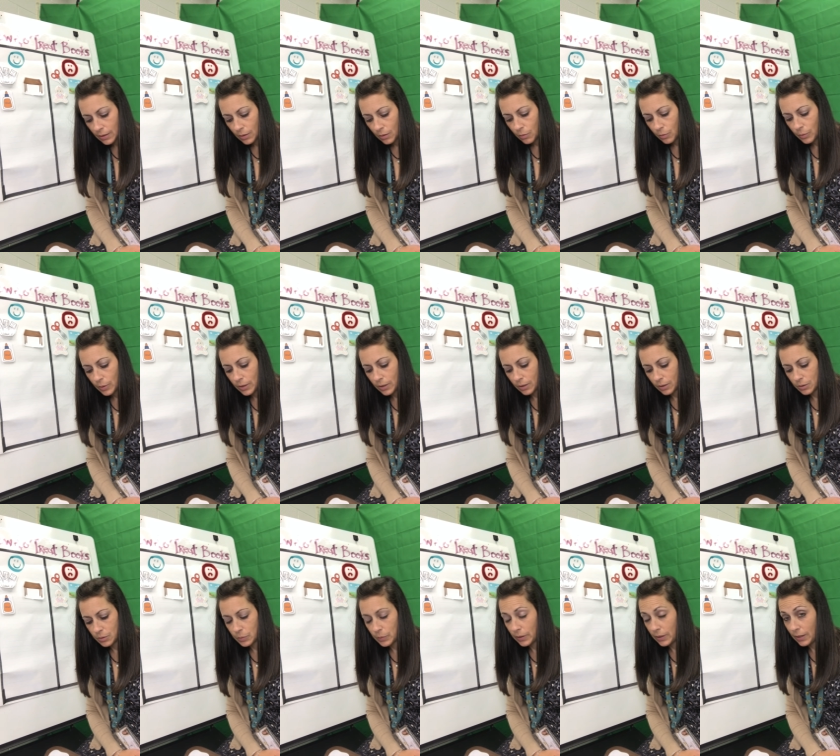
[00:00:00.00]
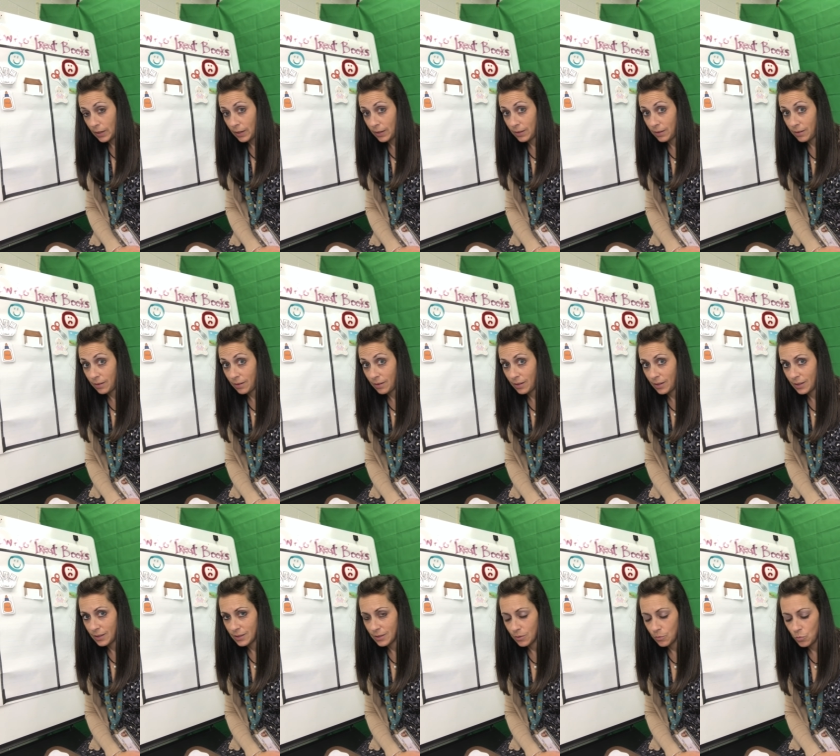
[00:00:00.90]
What else we got here? I
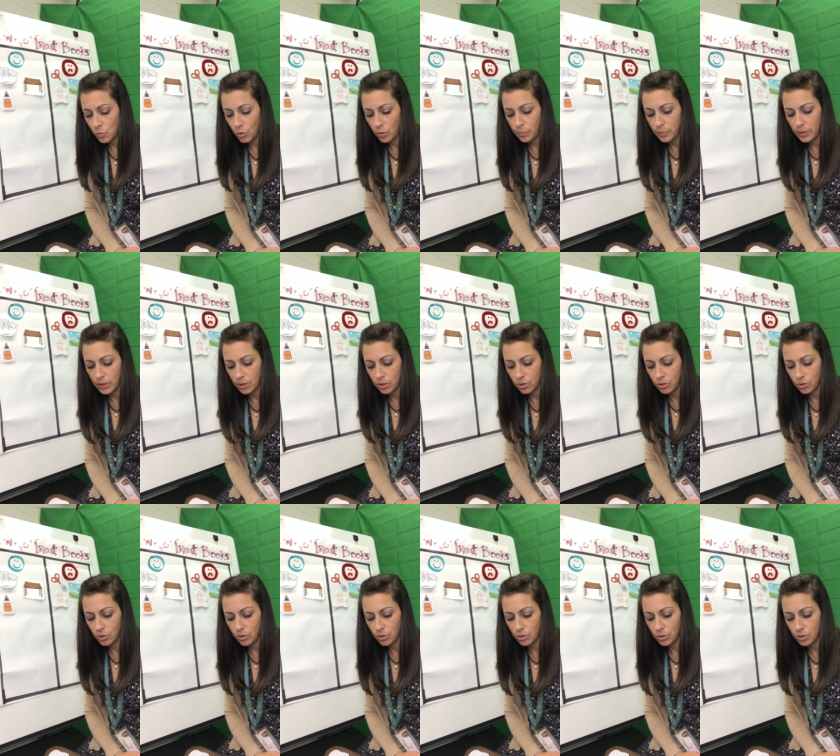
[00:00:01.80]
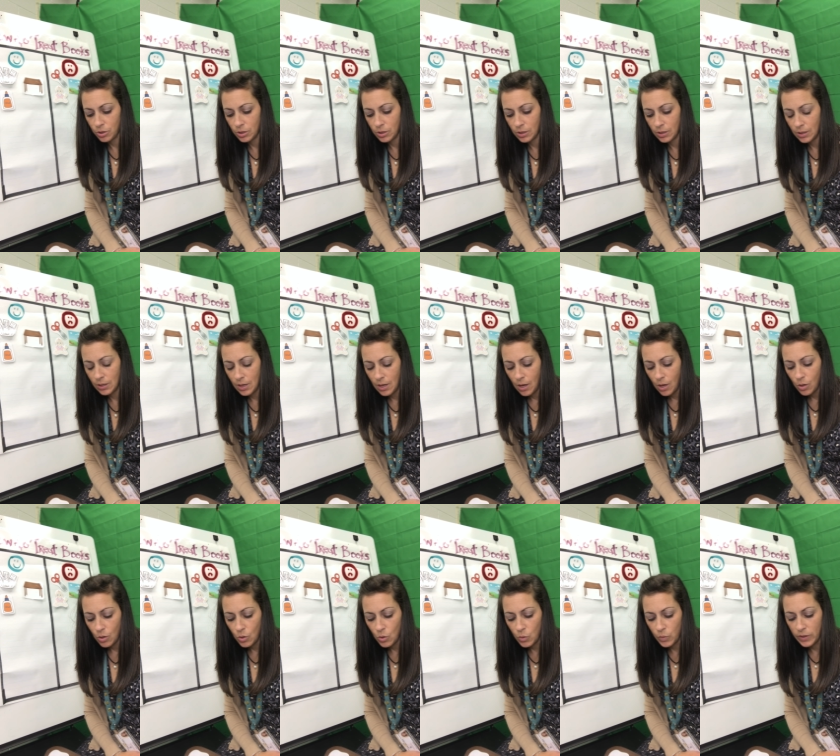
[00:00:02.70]
got some more pictures.
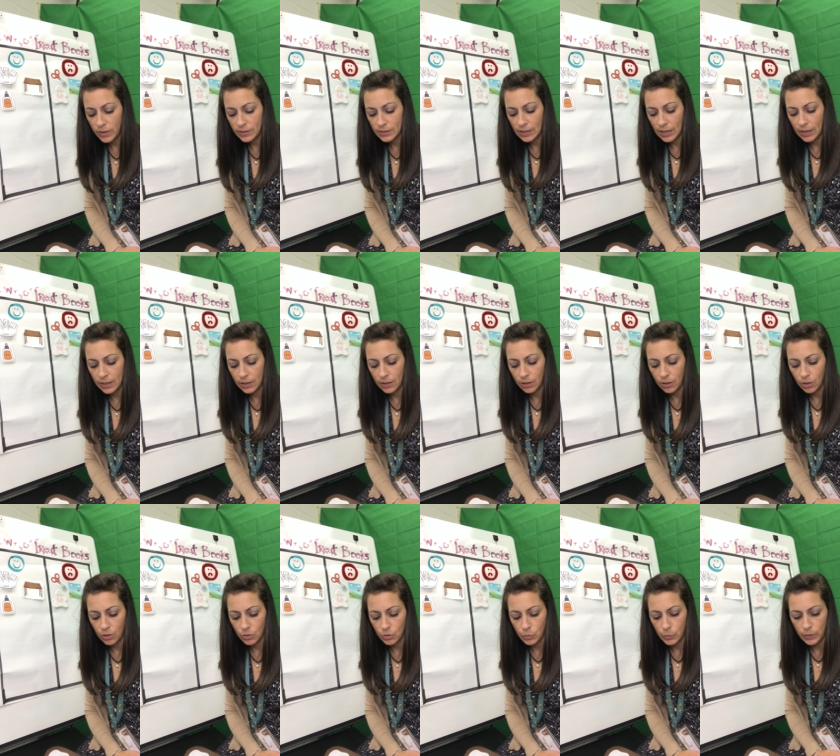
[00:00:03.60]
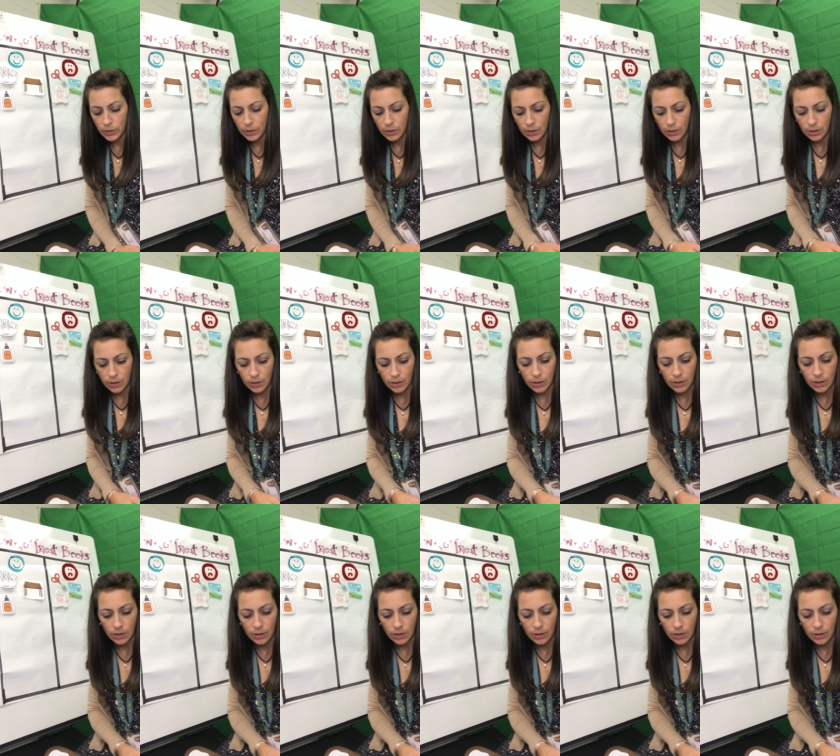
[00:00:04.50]
Ooh, this kind of goes with